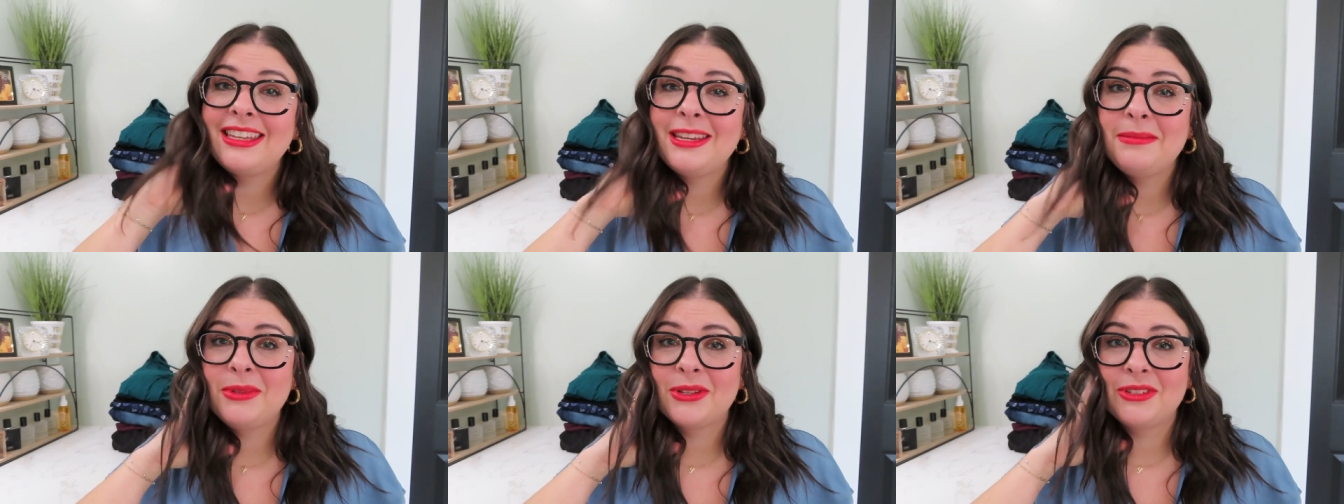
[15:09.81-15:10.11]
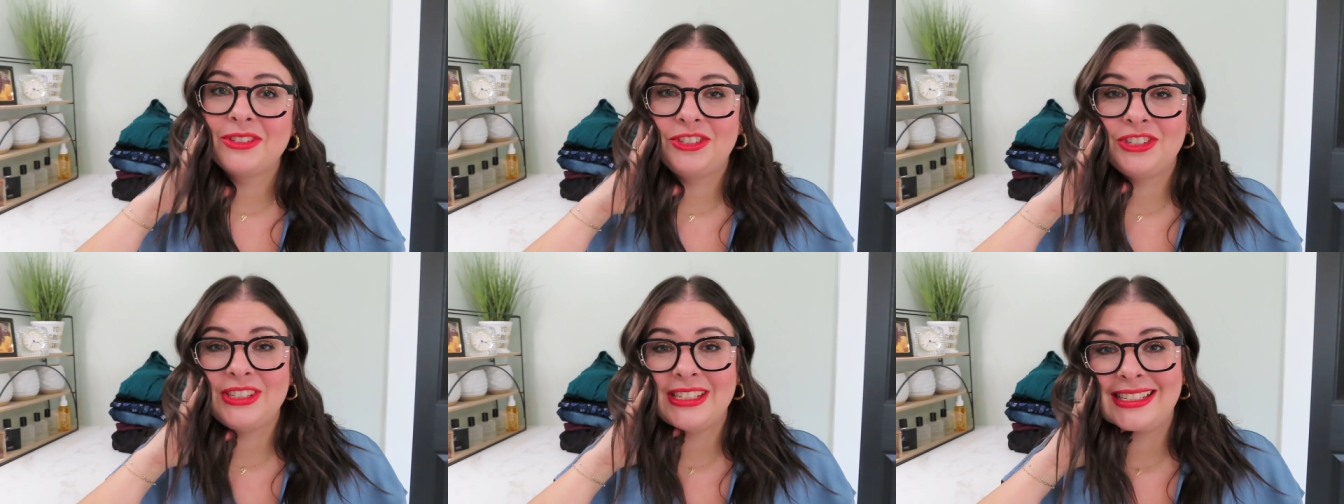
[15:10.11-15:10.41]
keep
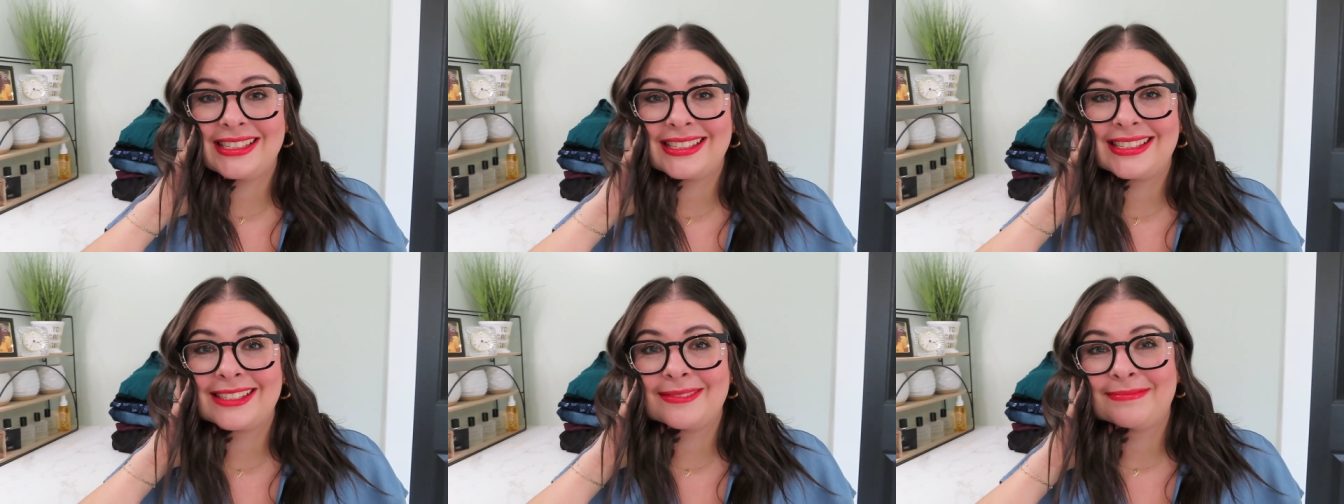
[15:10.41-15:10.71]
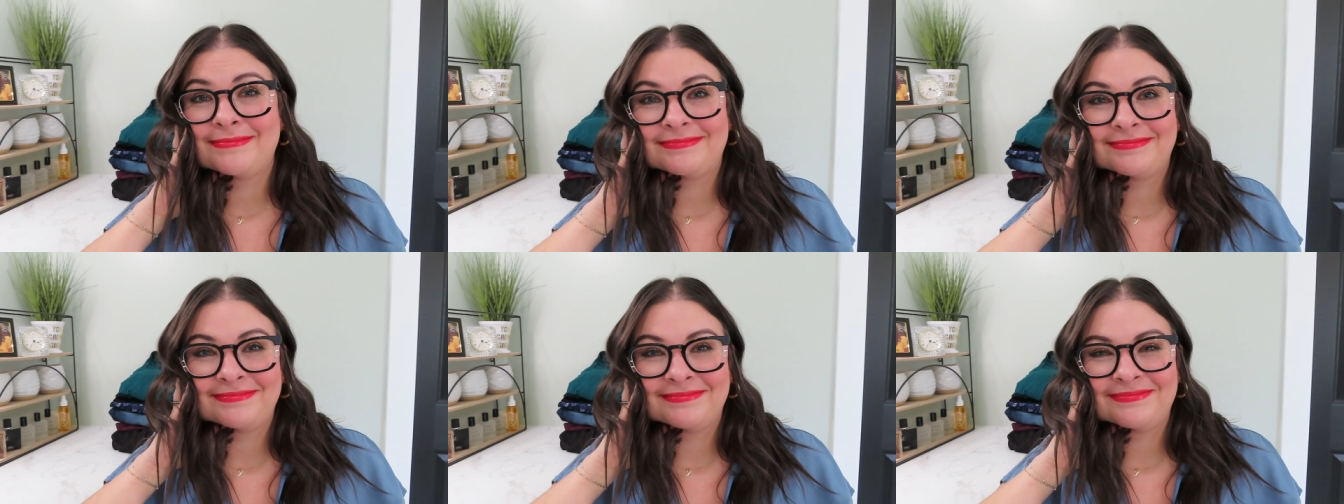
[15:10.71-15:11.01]
those jeans
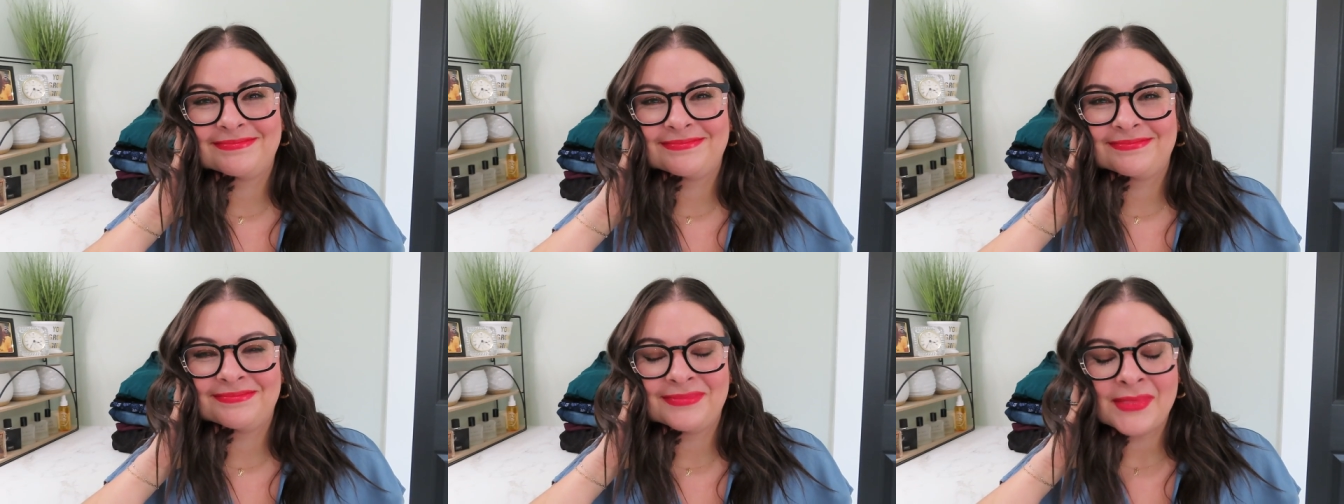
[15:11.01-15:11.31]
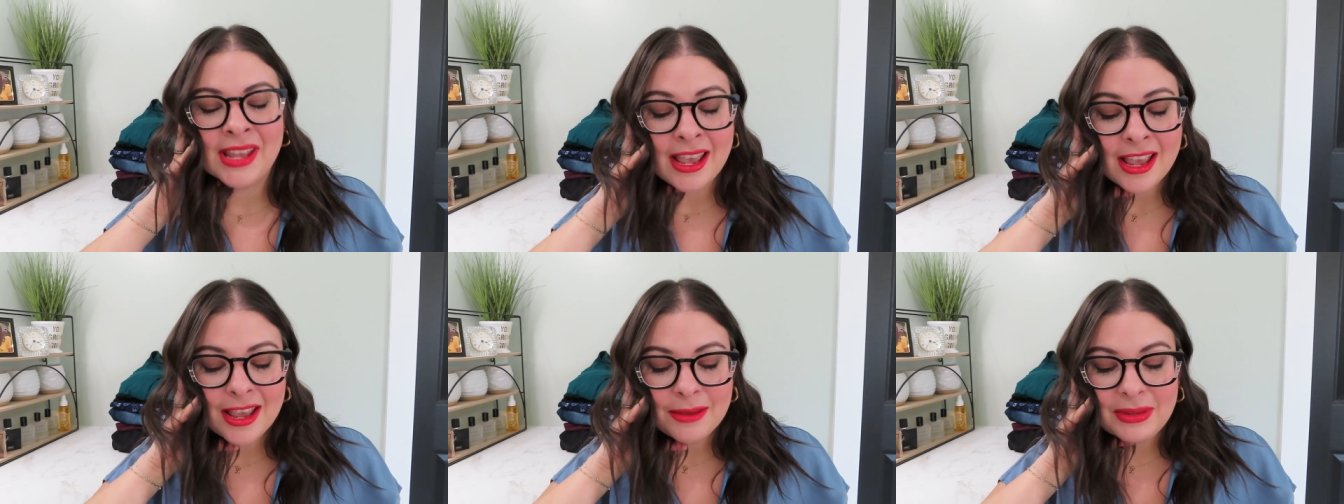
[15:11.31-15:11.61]

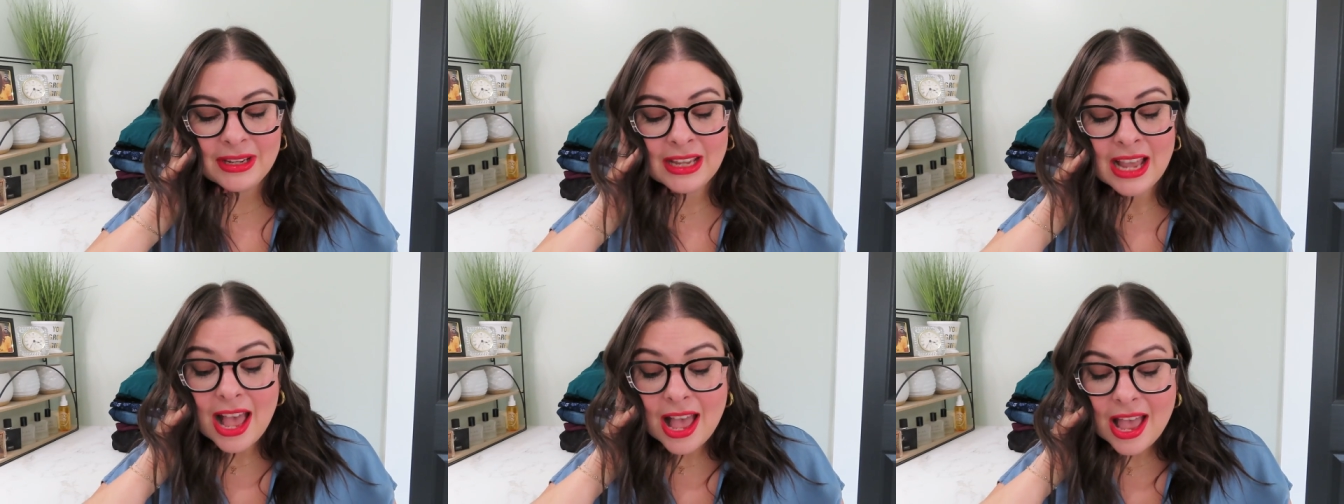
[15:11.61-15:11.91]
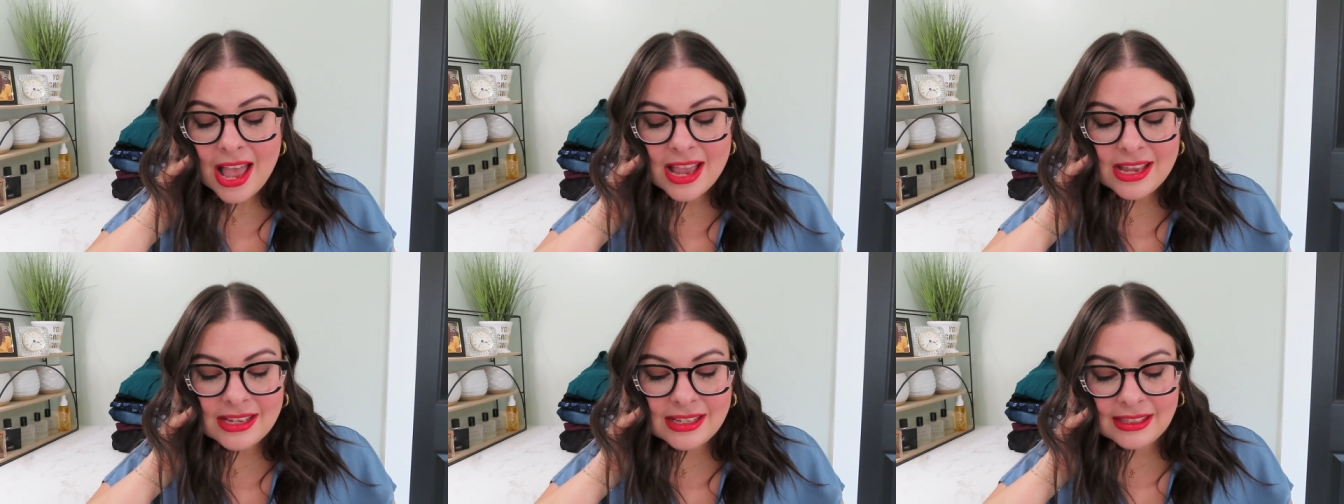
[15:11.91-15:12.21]

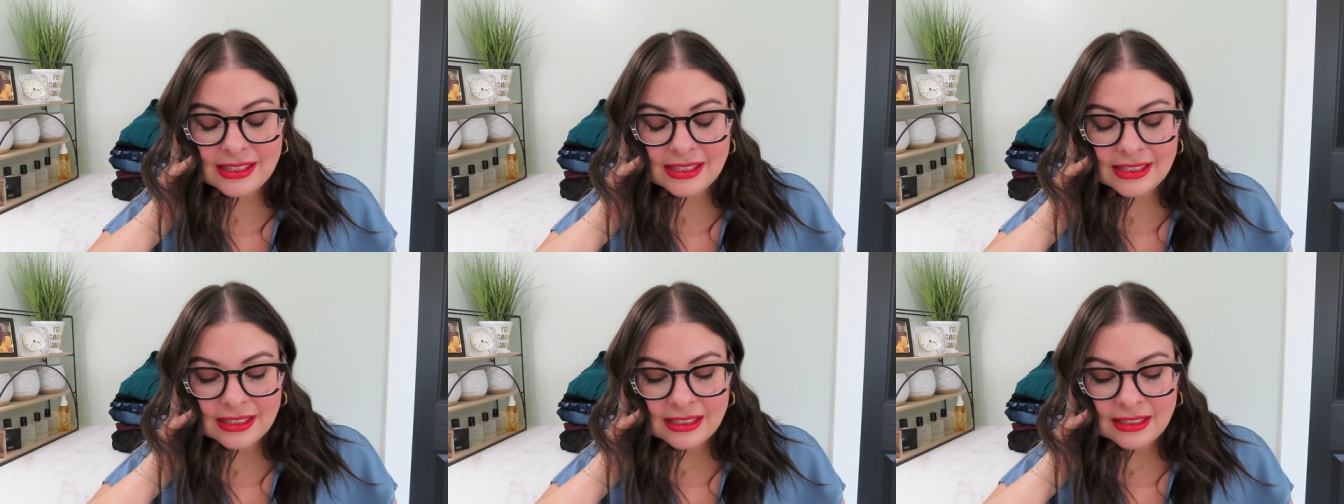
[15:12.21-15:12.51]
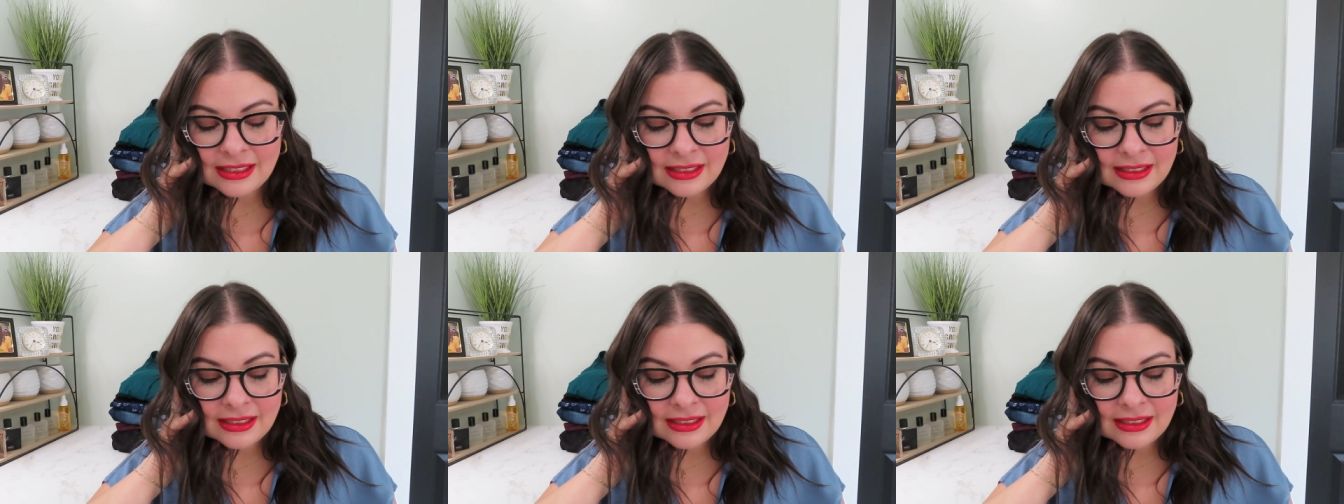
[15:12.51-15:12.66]
because